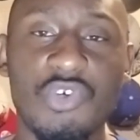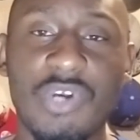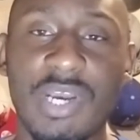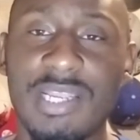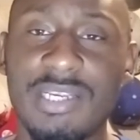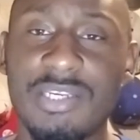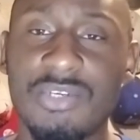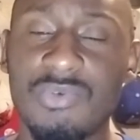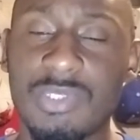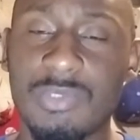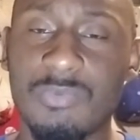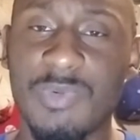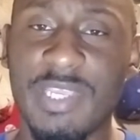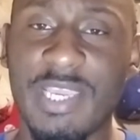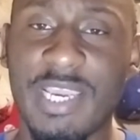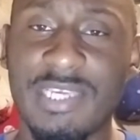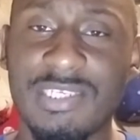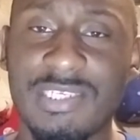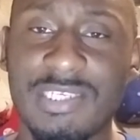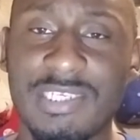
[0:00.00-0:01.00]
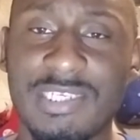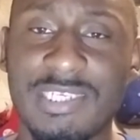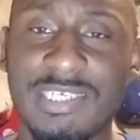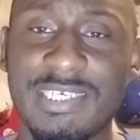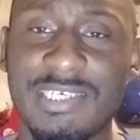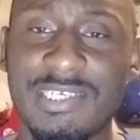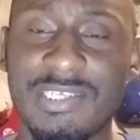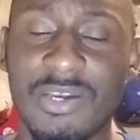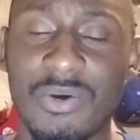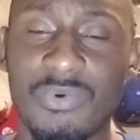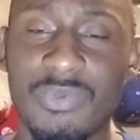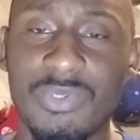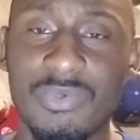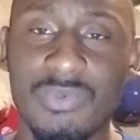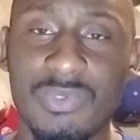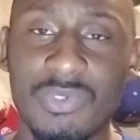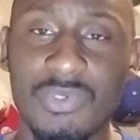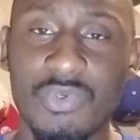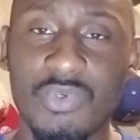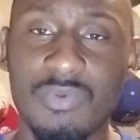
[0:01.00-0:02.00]
and do some reaction to these on
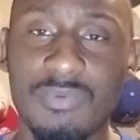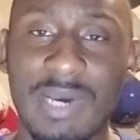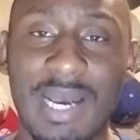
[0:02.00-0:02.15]
YouTube.